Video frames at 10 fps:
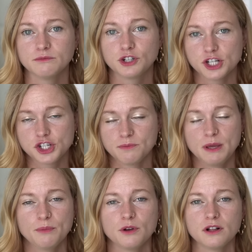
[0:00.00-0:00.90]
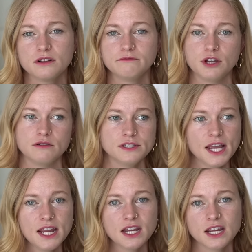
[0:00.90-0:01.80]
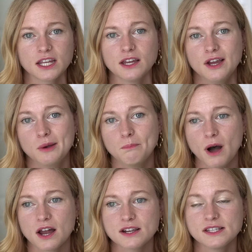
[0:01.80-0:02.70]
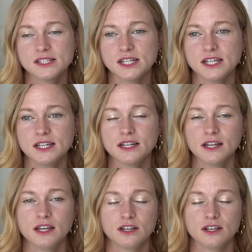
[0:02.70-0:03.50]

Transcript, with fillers: Christian people no dating, modesty,